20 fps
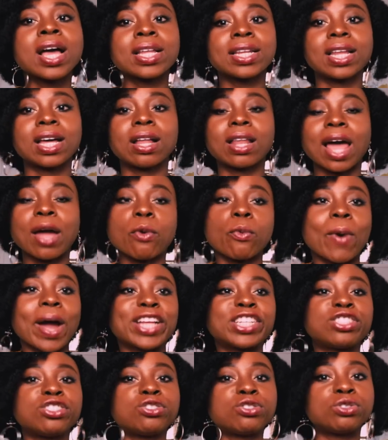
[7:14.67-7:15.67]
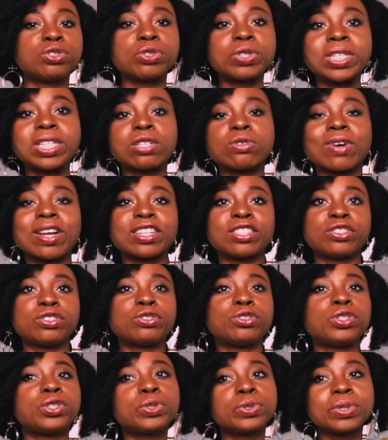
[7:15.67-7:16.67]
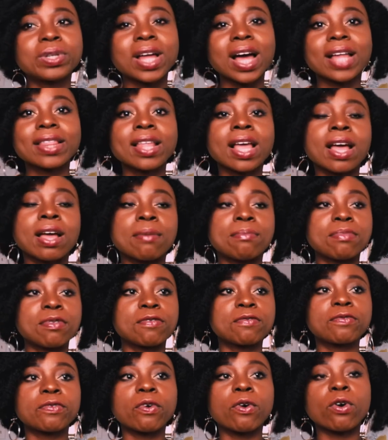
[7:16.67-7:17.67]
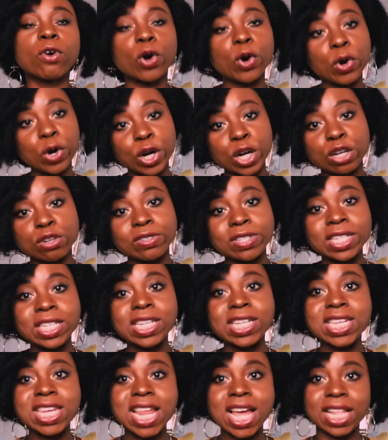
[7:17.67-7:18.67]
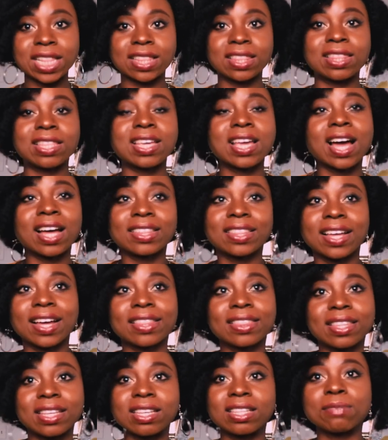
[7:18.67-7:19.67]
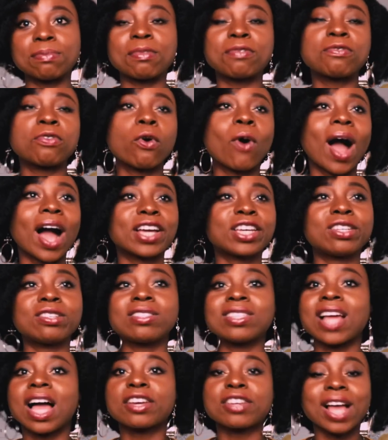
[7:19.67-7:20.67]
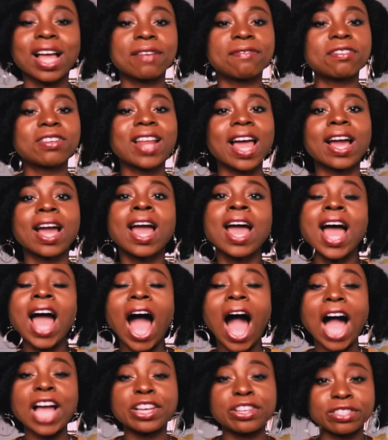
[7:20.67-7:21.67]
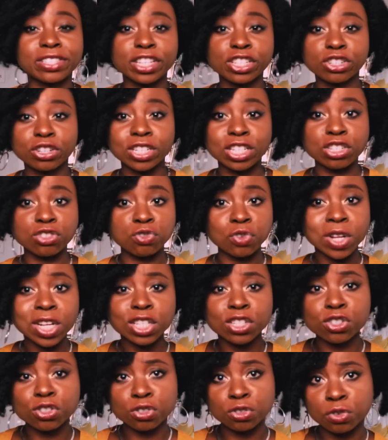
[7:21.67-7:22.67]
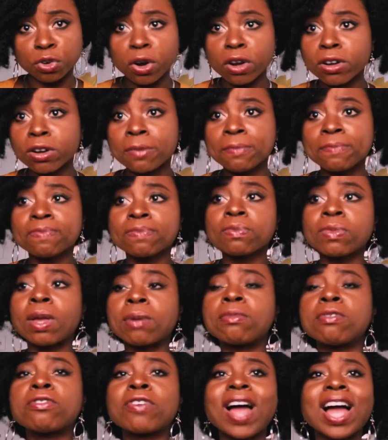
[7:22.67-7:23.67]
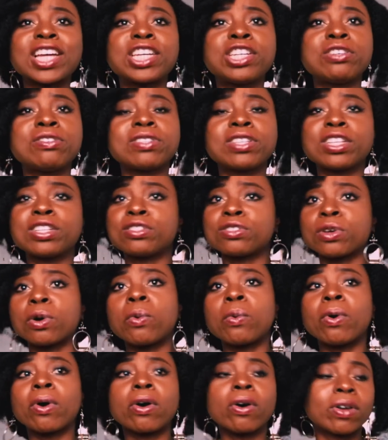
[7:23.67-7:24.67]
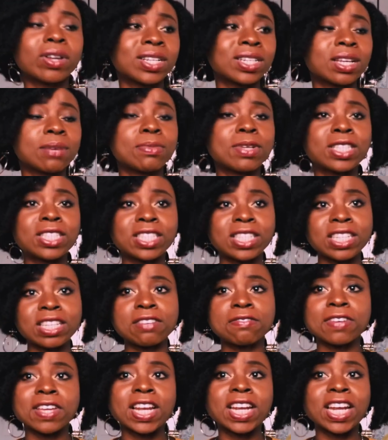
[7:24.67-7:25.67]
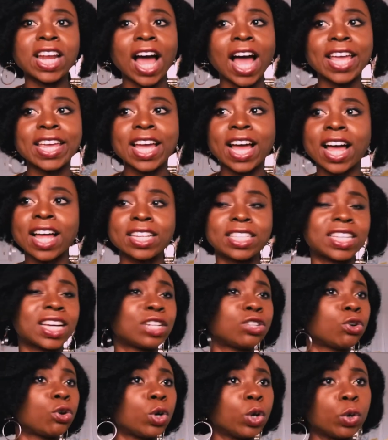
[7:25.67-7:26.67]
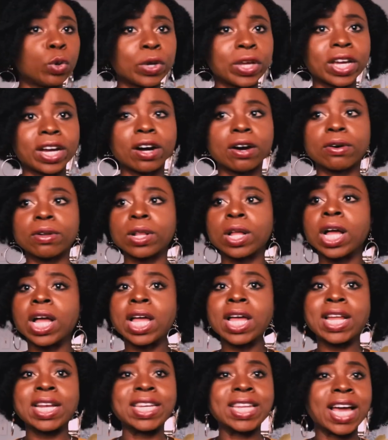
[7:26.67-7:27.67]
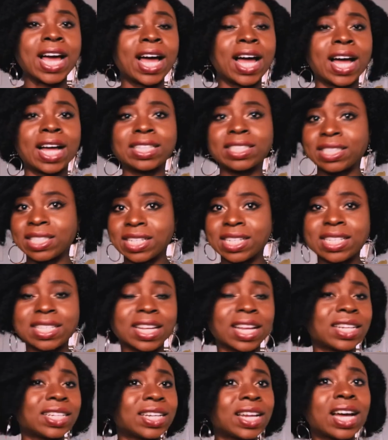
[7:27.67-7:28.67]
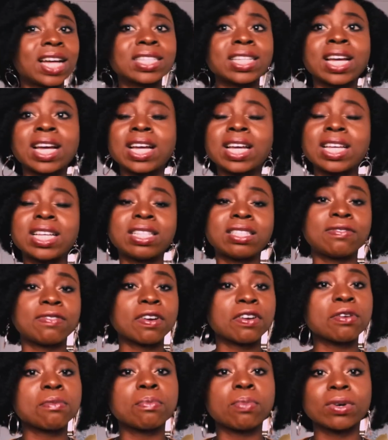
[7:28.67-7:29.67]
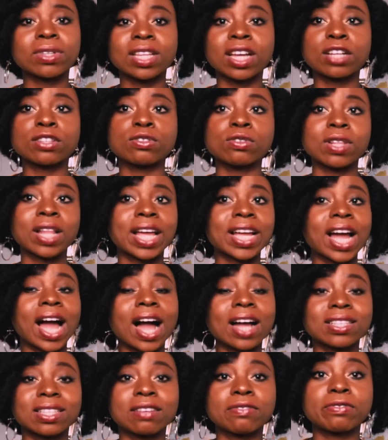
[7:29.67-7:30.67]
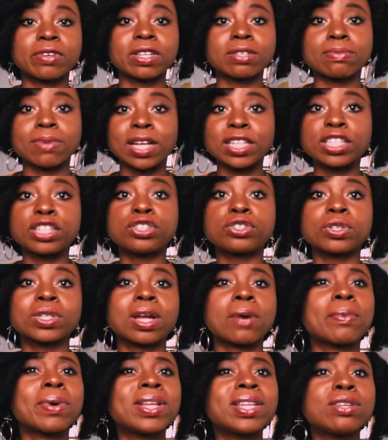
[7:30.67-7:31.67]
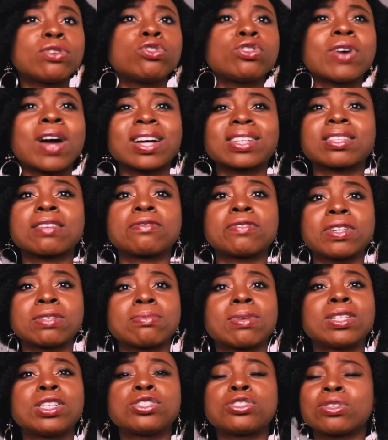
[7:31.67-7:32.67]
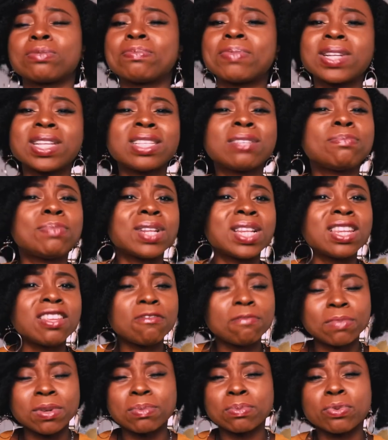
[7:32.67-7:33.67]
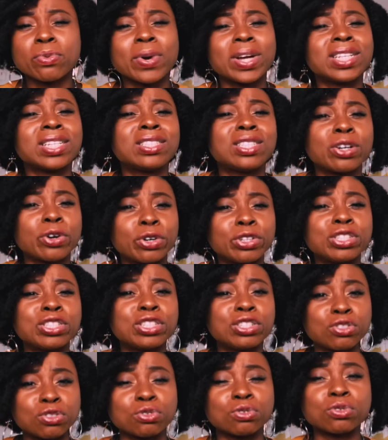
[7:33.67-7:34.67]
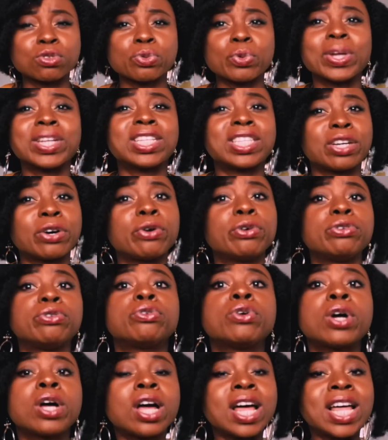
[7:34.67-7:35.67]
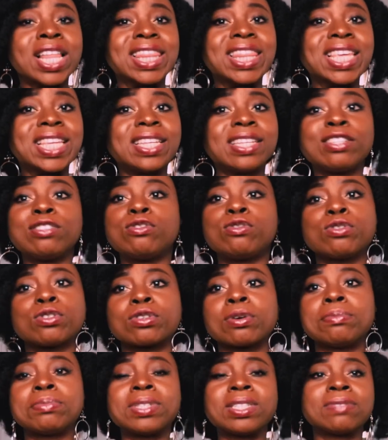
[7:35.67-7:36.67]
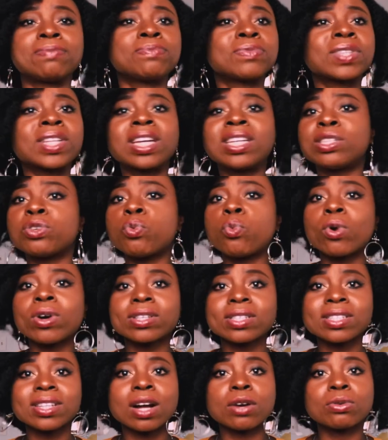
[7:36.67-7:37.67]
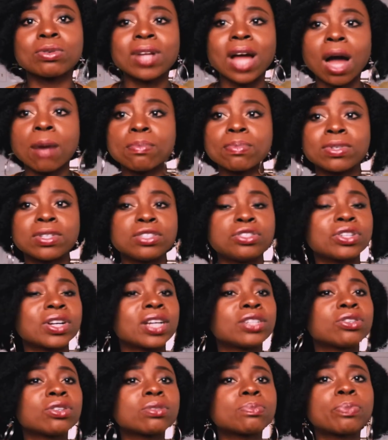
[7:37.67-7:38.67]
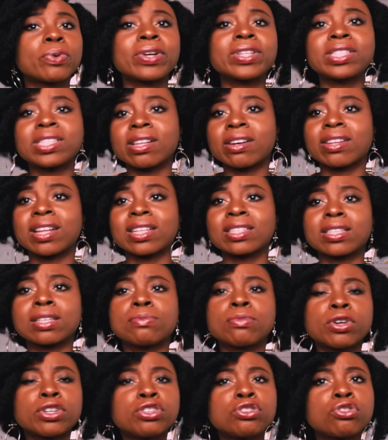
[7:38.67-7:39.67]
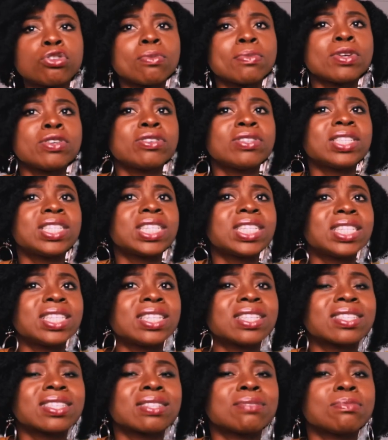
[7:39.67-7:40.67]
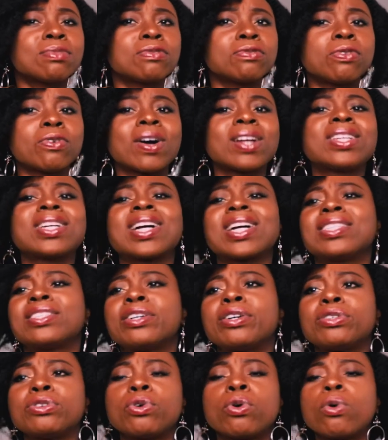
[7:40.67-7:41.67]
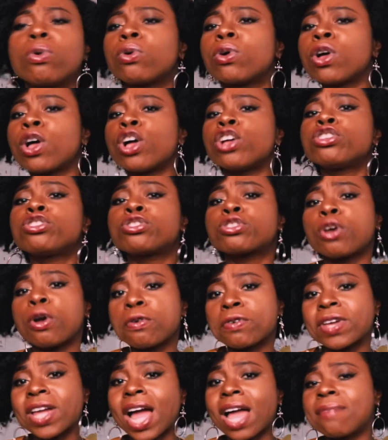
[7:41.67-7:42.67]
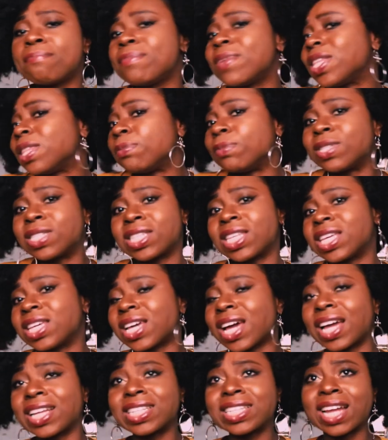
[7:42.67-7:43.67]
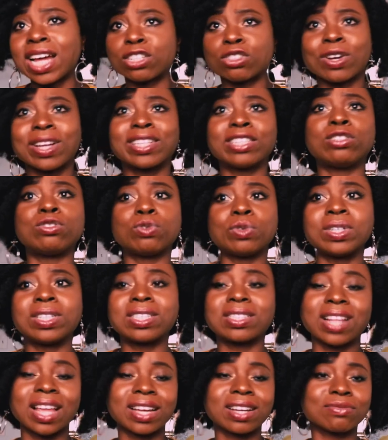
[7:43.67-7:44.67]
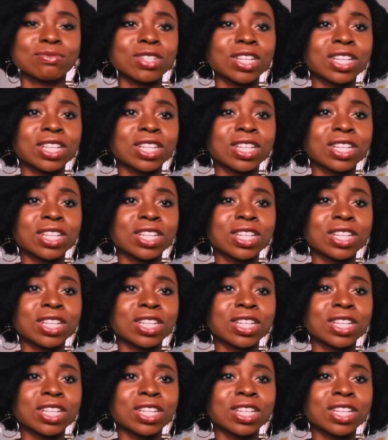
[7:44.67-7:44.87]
that like why did you do this why did you do that before concluding that they are that thing before accusing i, I feel like accusation is really strong before accusing someone calling them a thief a liar they are not loyal they are this and that it's very important to like ask them for explanation and when you ask them for explanation please believe people when they tell you the truth when they tell you they didn't do something the worst thing that could happen is you can just point it out and say but you told me you did this thing before and they can tell you oh sorry i made mistake i didn't actually do it like